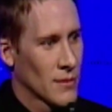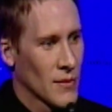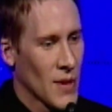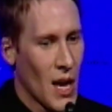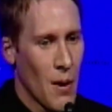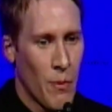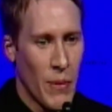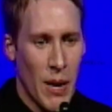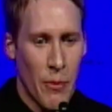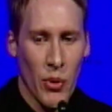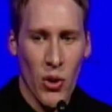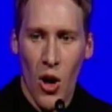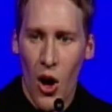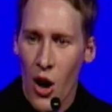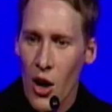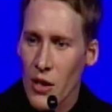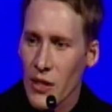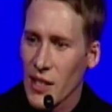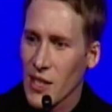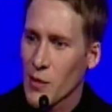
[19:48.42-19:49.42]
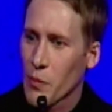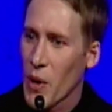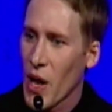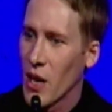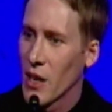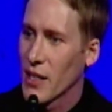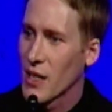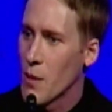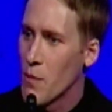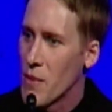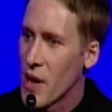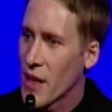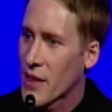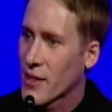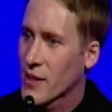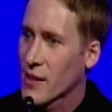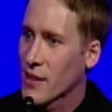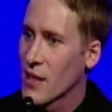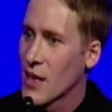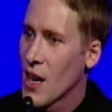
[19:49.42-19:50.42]
And people are dispelling the
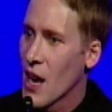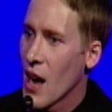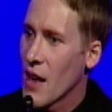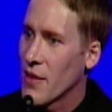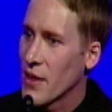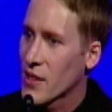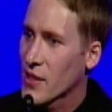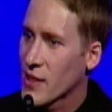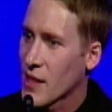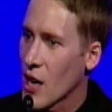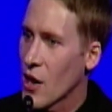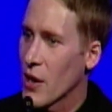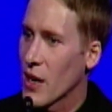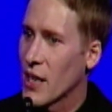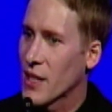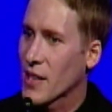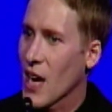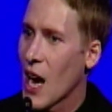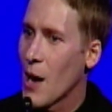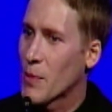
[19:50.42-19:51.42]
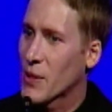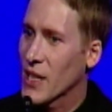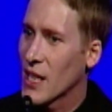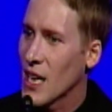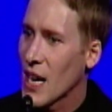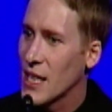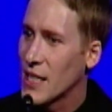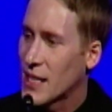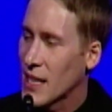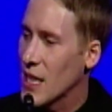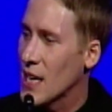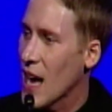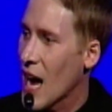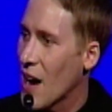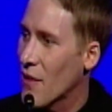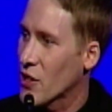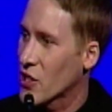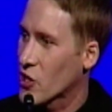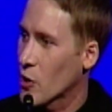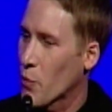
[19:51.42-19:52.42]
myths and the stereotypes, and I did
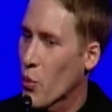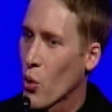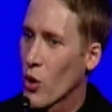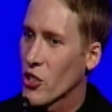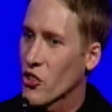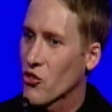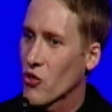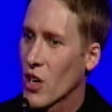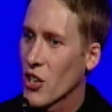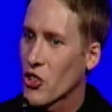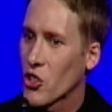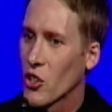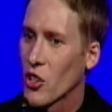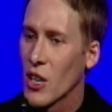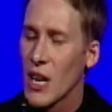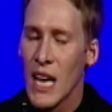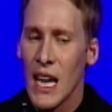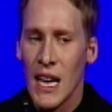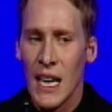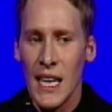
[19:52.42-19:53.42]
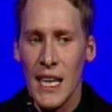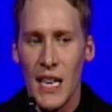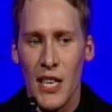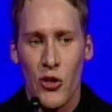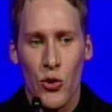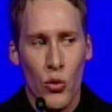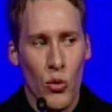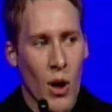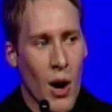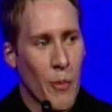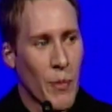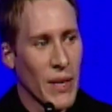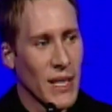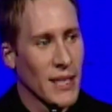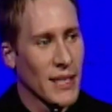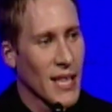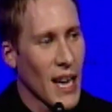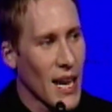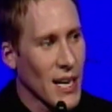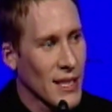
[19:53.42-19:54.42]
have a support structure. He grew up in
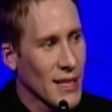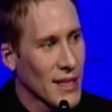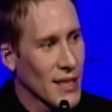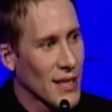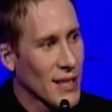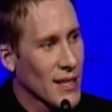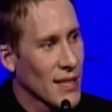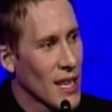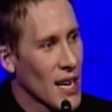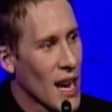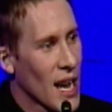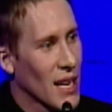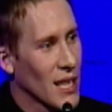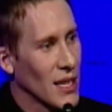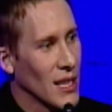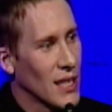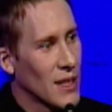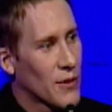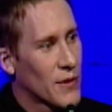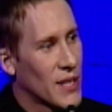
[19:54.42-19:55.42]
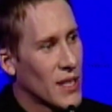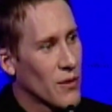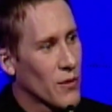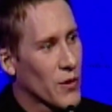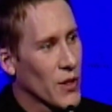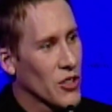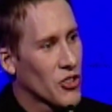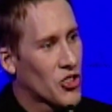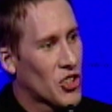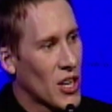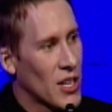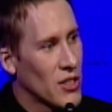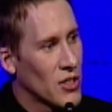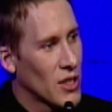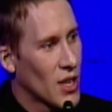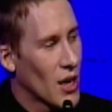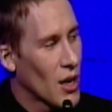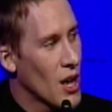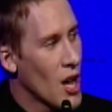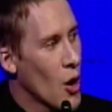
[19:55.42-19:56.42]
Texas and lived in
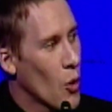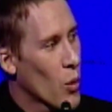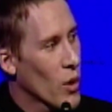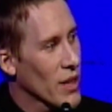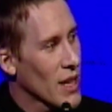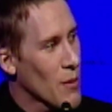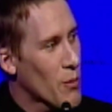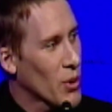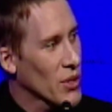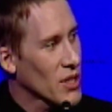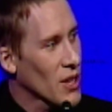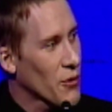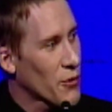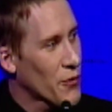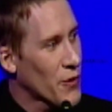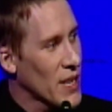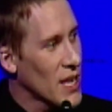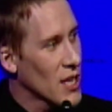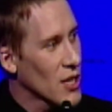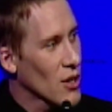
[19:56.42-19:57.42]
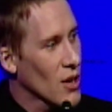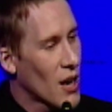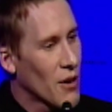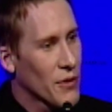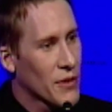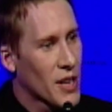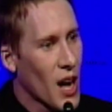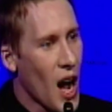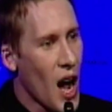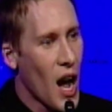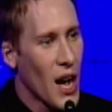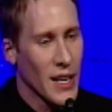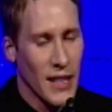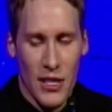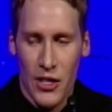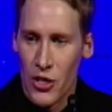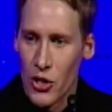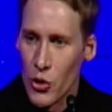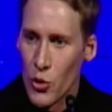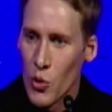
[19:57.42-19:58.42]
Virginia, where they put the fear of God
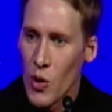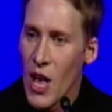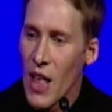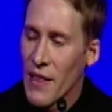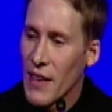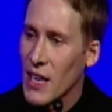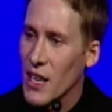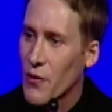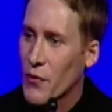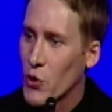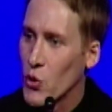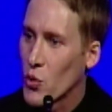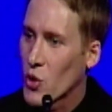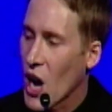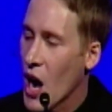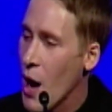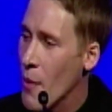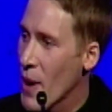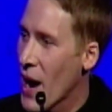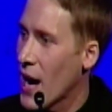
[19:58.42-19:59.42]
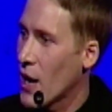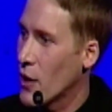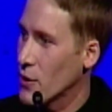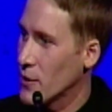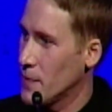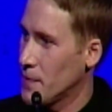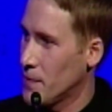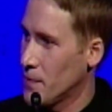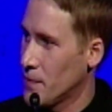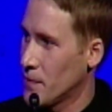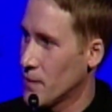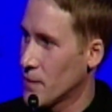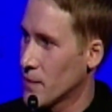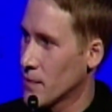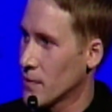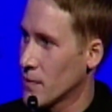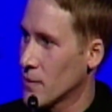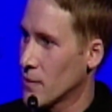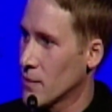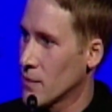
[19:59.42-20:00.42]
in you, that if you come out,
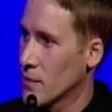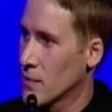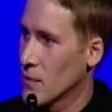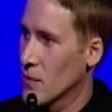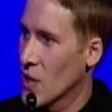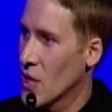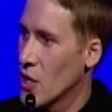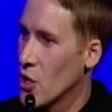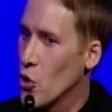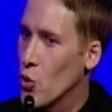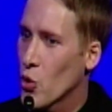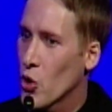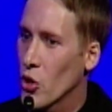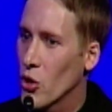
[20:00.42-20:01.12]
you could